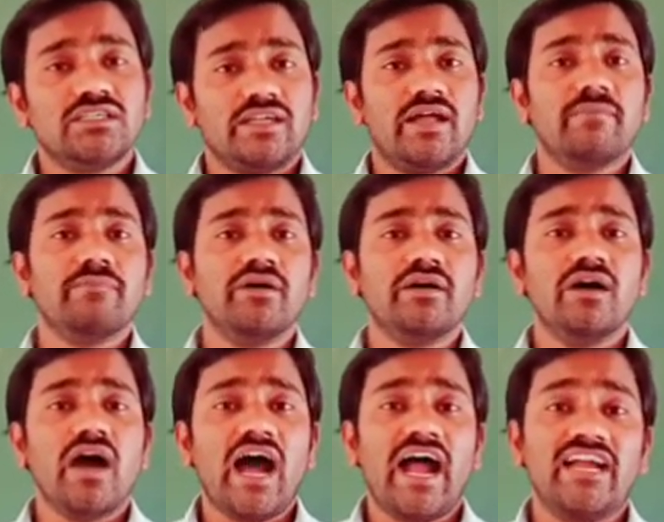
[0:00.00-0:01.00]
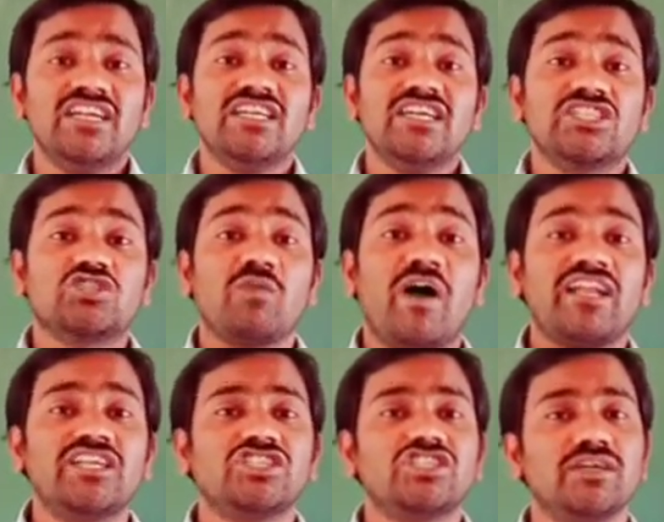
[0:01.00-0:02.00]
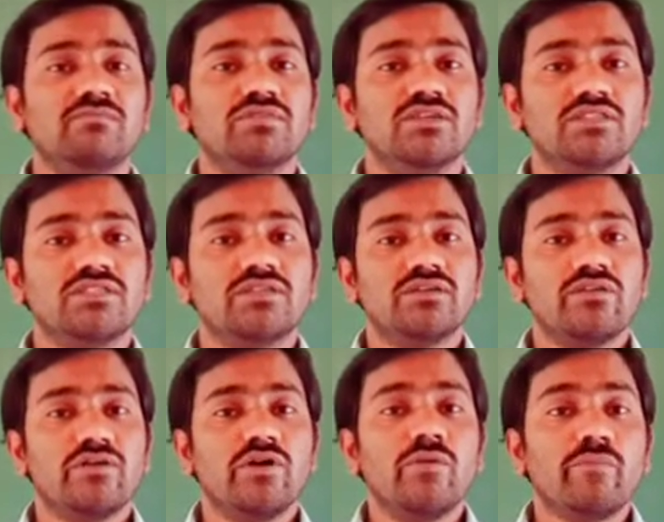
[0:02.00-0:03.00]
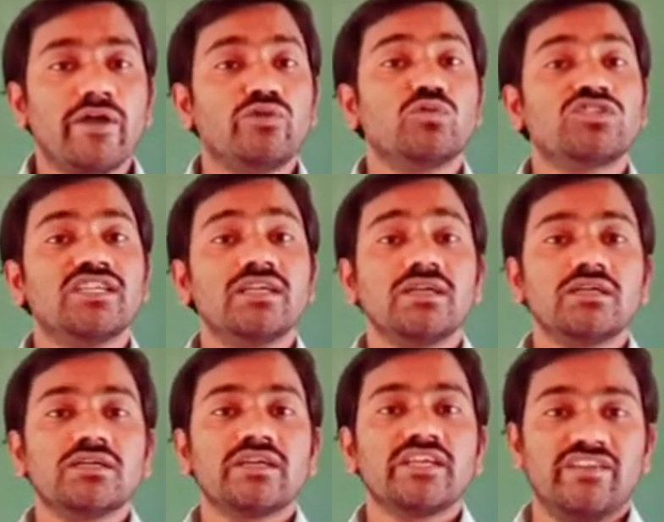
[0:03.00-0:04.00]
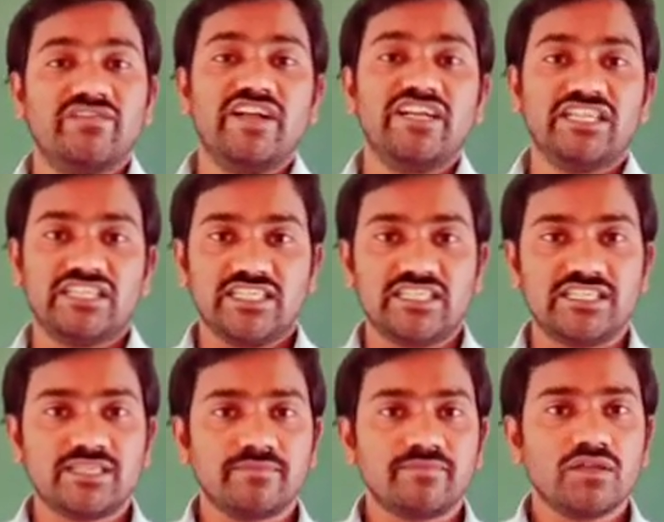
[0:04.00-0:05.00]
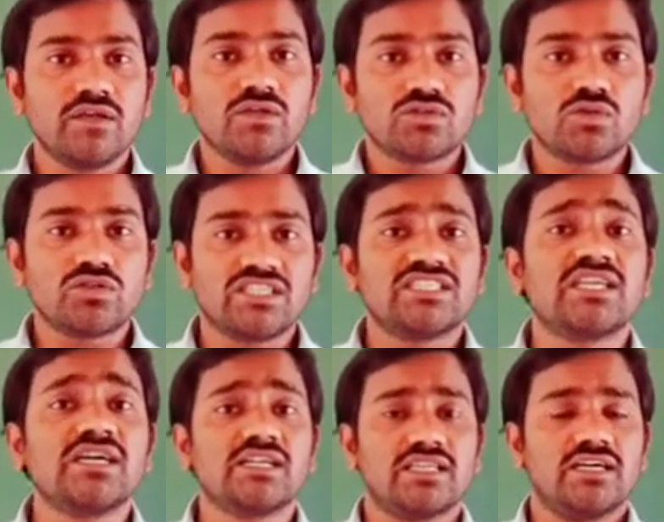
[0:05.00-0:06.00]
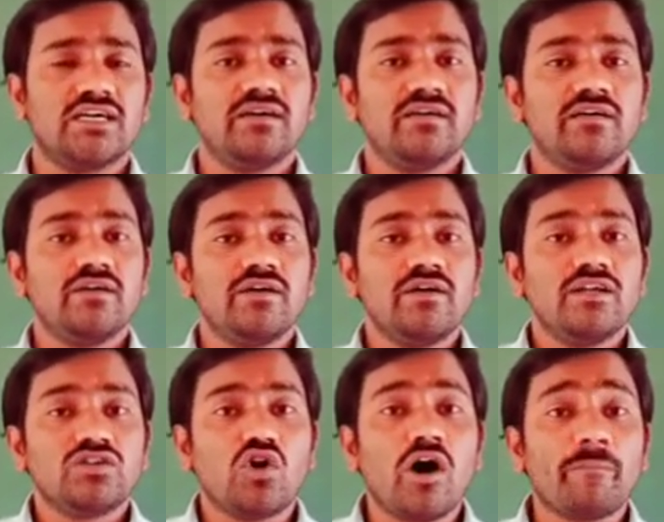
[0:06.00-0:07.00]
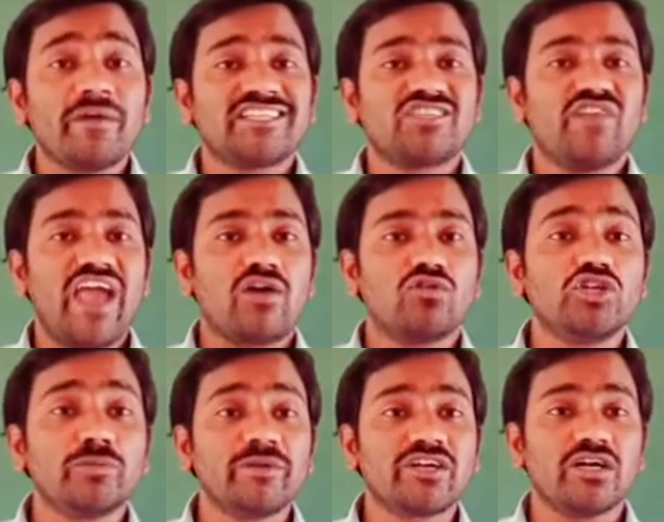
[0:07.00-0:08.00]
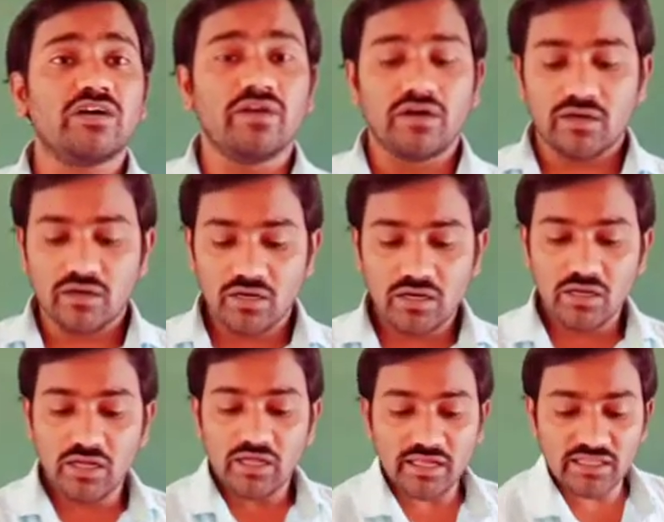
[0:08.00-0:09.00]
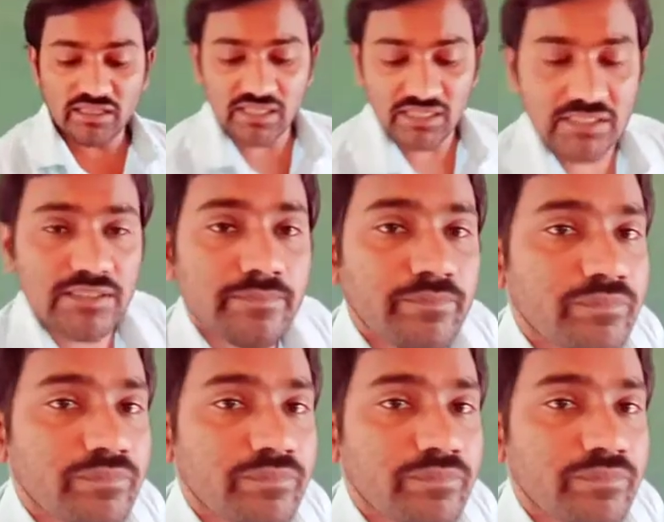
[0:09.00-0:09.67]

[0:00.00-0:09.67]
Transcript: number and smallest numbers by using given digits. So these are the topics we are going to be cover in this